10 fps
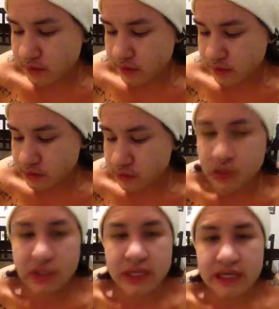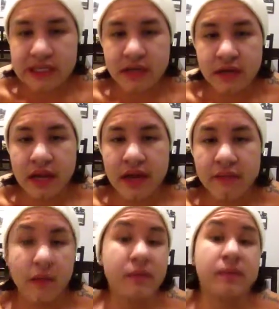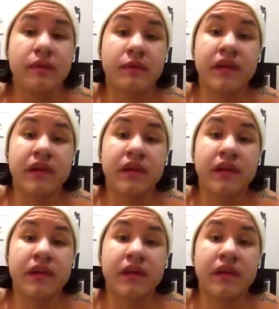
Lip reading: it's really nice to know that I have all the people in my